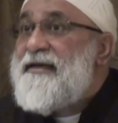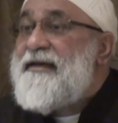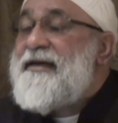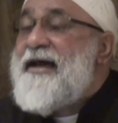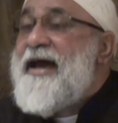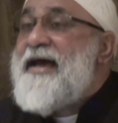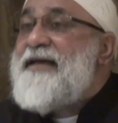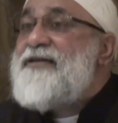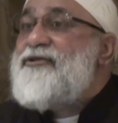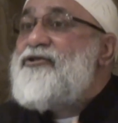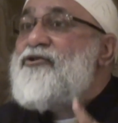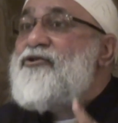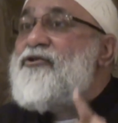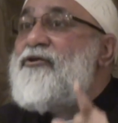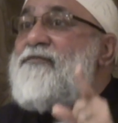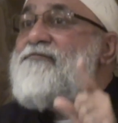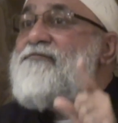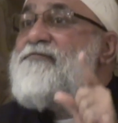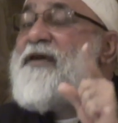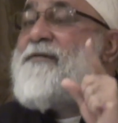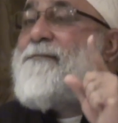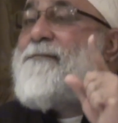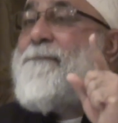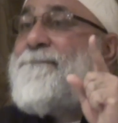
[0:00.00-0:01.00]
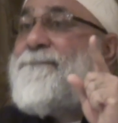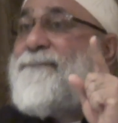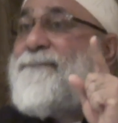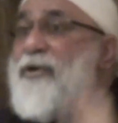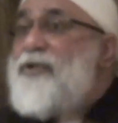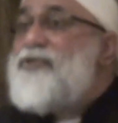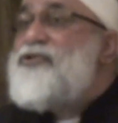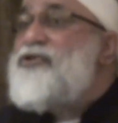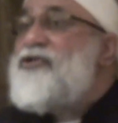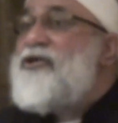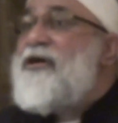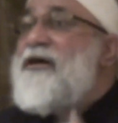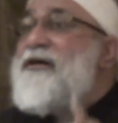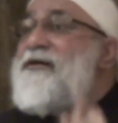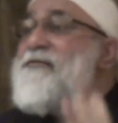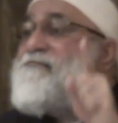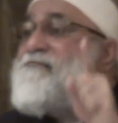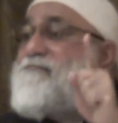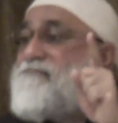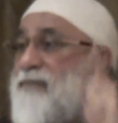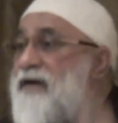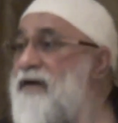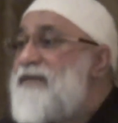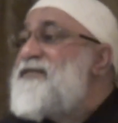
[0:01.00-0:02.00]
that I should be
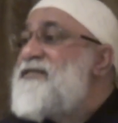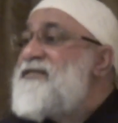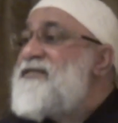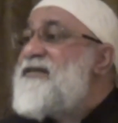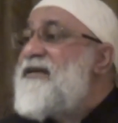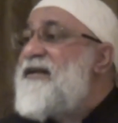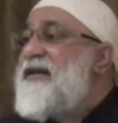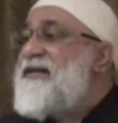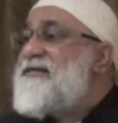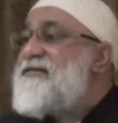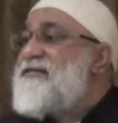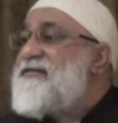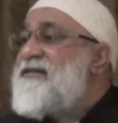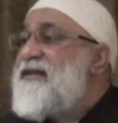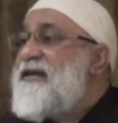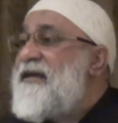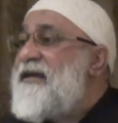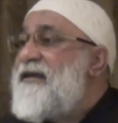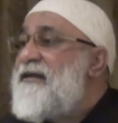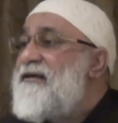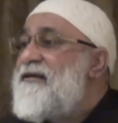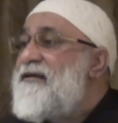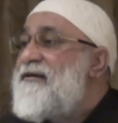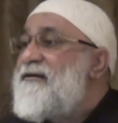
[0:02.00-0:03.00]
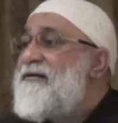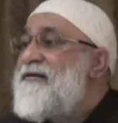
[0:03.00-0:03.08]
butchered mercilessly,